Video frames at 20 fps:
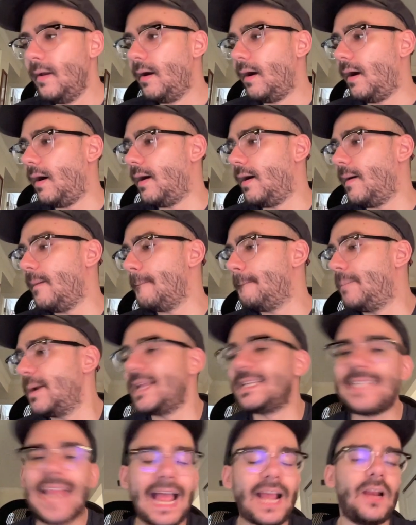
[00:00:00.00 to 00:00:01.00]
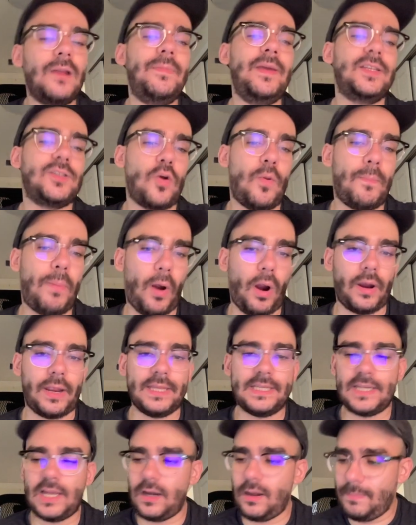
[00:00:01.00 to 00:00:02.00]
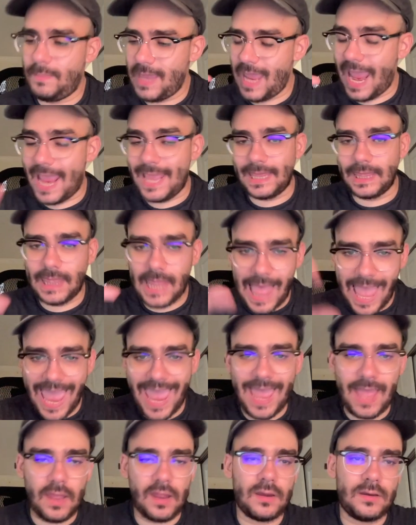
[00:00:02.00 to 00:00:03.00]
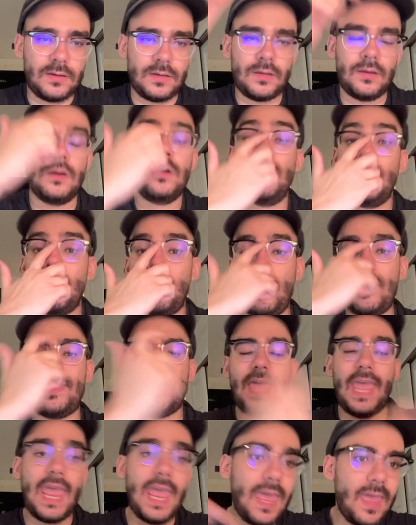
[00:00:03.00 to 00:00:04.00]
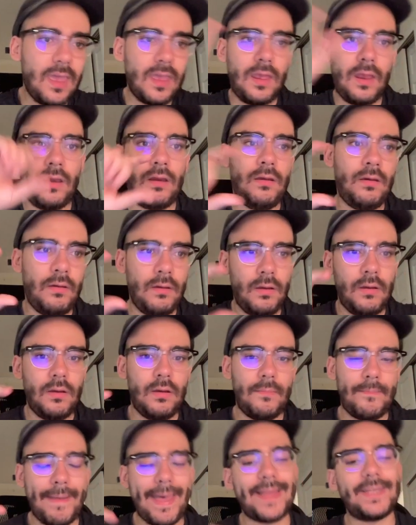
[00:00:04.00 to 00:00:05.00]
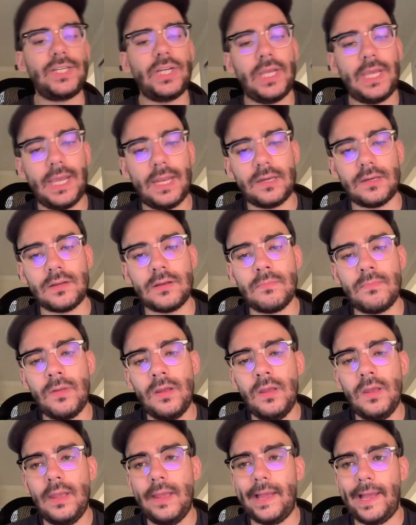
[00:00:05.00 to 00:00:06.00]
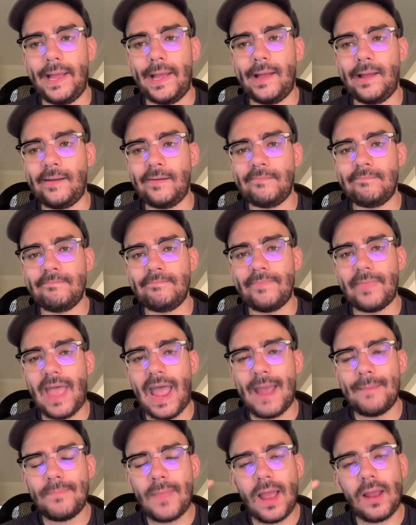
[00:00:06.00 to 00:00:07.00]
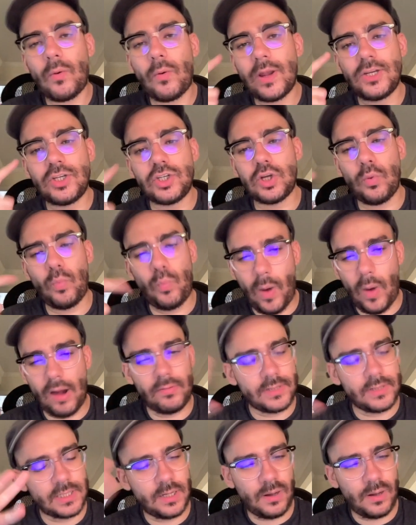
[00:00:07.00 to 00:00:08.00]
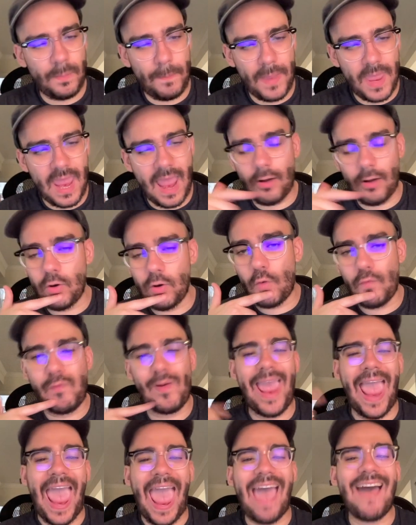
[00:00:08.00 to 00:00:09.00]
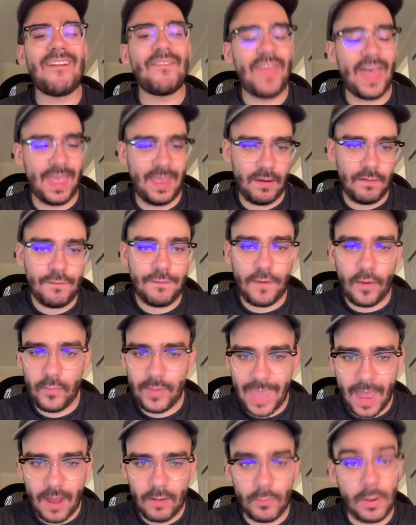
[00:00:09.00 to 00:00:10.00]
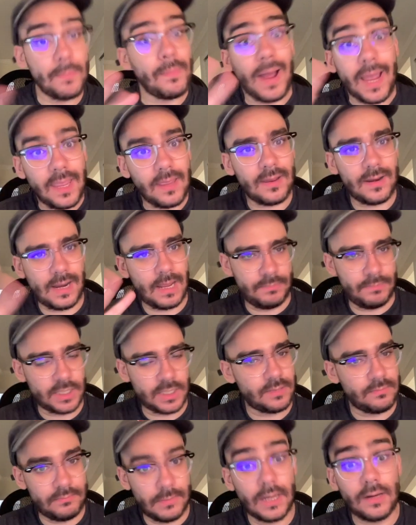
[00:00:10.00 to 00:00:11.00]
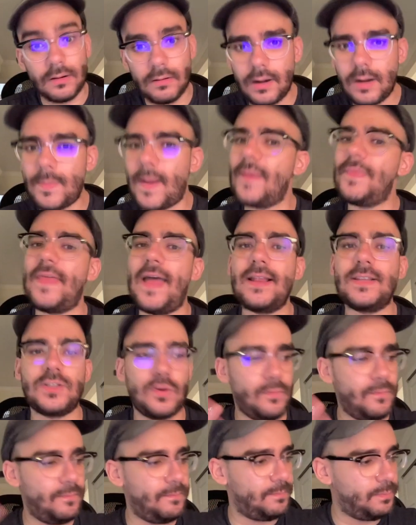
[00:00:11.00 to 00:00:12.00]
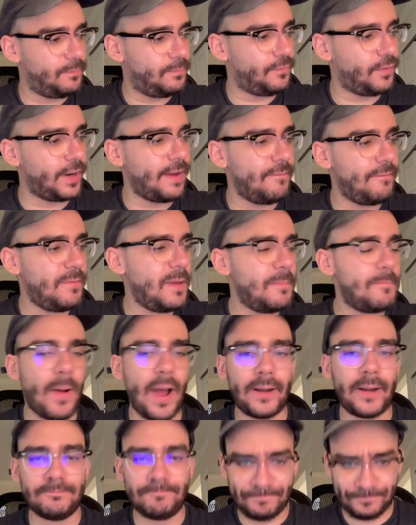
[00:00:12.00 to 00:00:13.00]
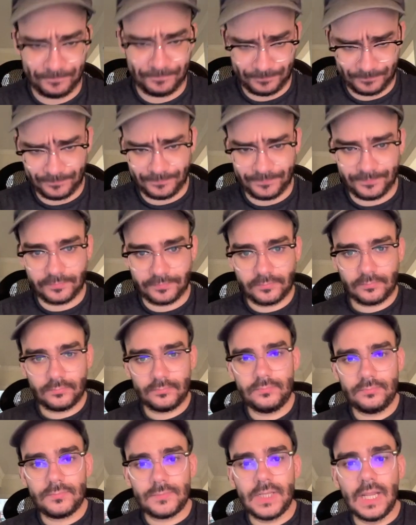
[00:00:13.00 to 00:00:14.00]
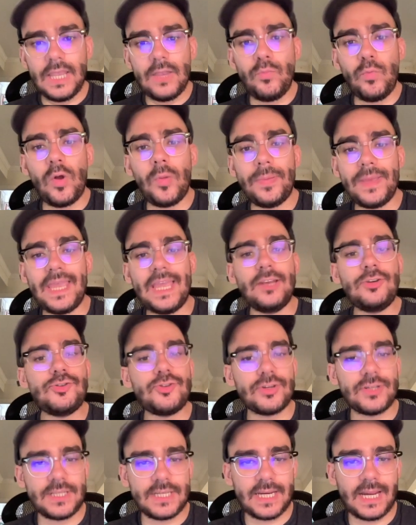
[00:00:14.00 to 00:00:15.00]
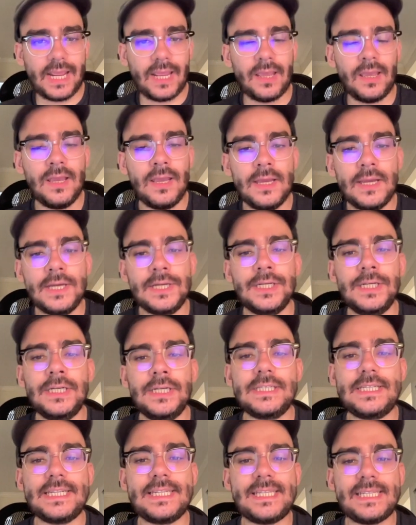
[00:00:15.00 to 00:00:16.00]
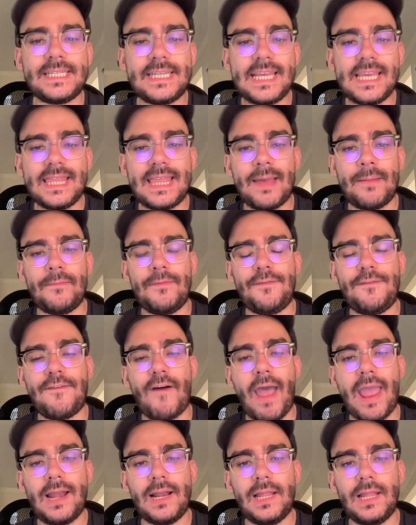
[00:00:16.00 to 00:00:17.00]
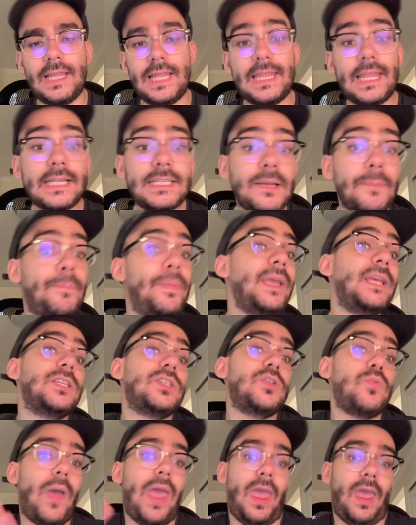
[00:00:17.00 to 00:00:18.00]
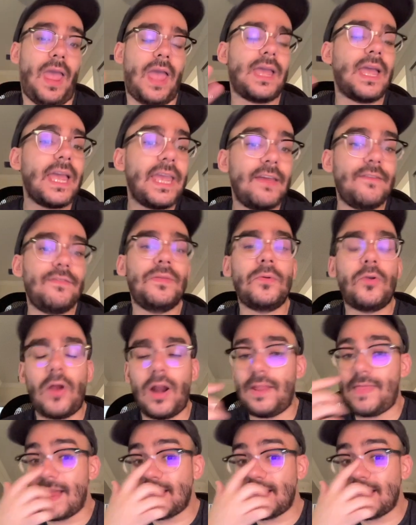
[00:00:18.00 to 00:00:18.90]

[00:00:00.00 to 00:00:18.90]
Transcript: But it's not going to be its own park. It's going to be a land within Magic Kingdom. I'm not quite sure where it's going to be. I don't we have that info yet. We might, and I'm just ignorant about that, so forgive me. But it will be interesting to see them finally. Like, that's a big swing. I got to give them credit.